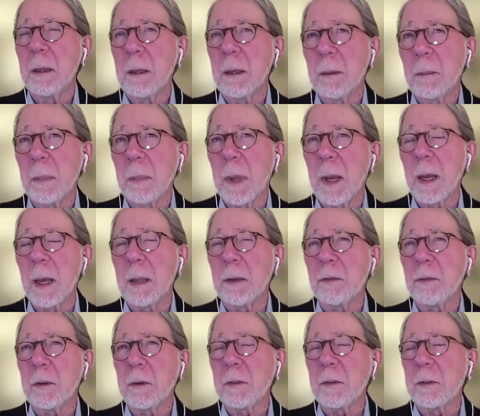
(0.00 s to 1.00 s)
by
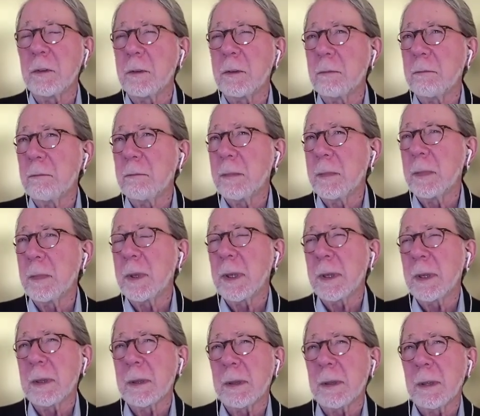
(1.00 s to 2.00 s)
just
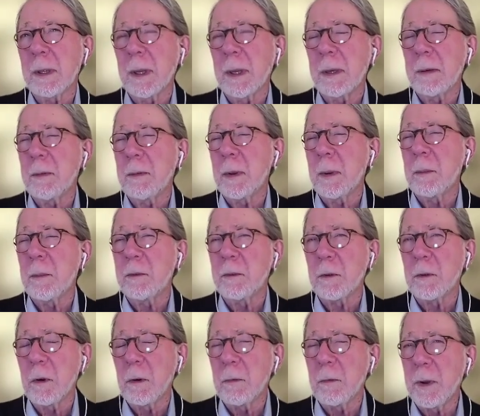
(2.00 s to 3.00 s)
kind of
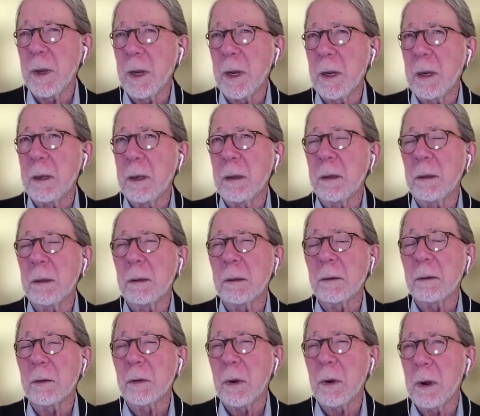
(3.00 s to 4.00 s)
observing,
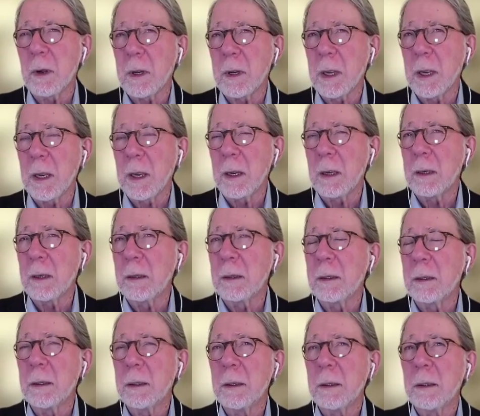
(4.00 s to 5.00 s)
talking,
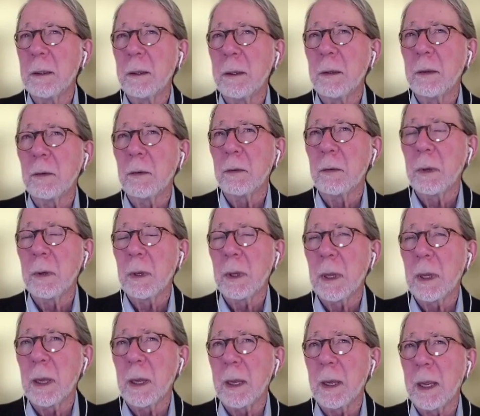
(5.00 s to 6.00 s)

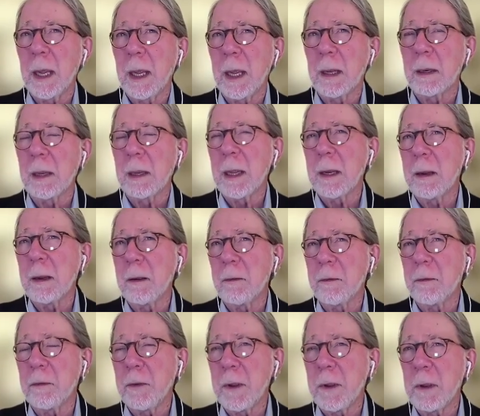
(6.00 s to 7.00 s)
and getting a
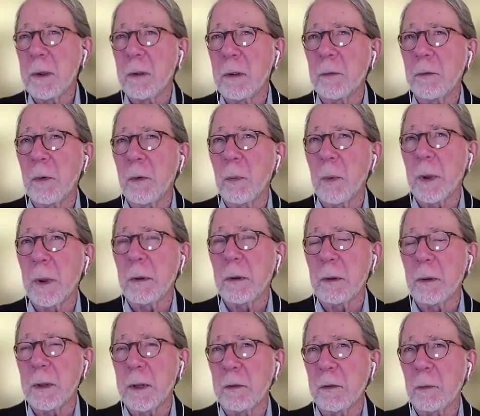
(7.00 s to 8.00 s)
feel for whether
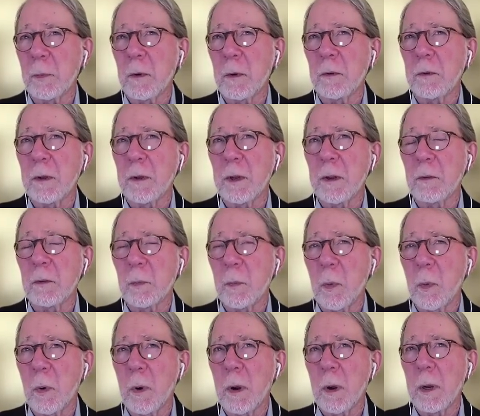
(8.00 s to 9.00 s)
this person has
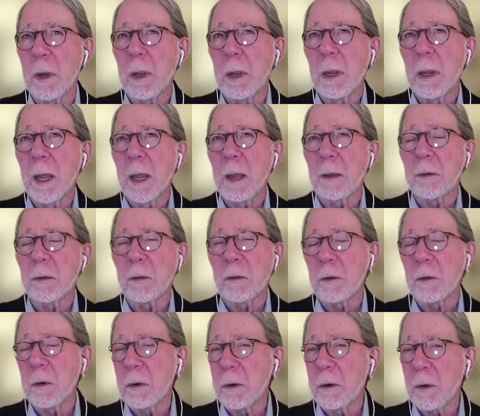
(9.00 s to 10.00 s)
a
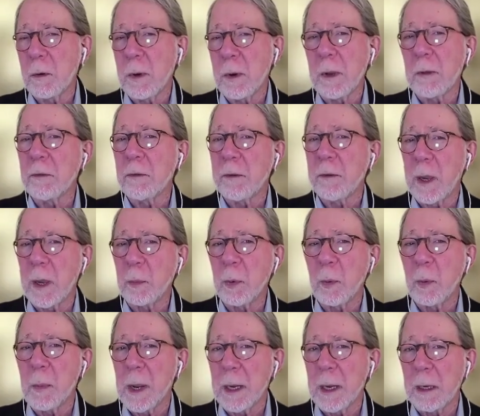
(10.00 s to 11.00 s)
certain degree of
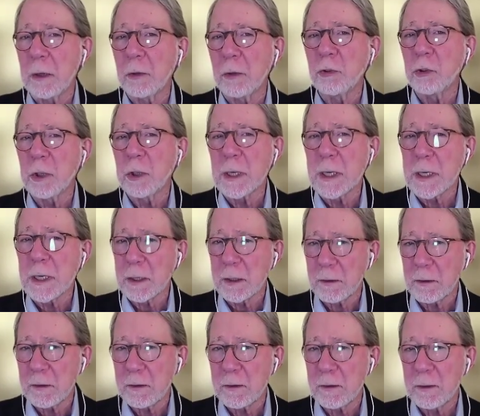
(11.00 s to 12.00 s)

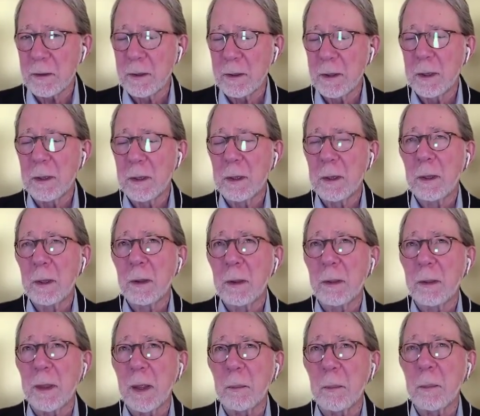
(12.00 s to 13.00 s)
fibromyalgia-ness
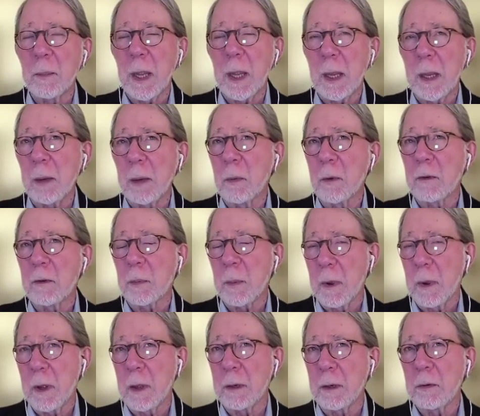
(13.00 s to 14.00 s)
that may
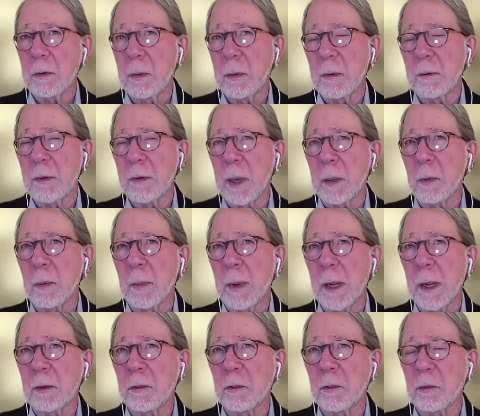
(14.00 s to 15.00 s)
respond to a
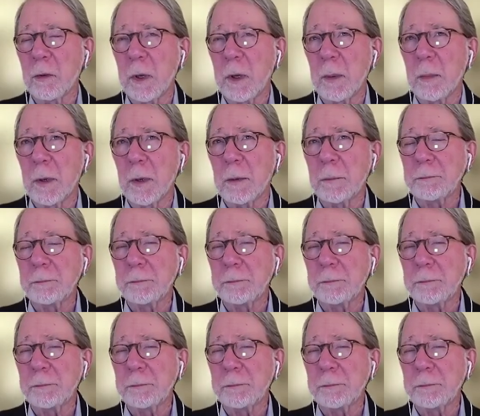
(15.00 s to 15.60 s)
fibromyalgia treatment.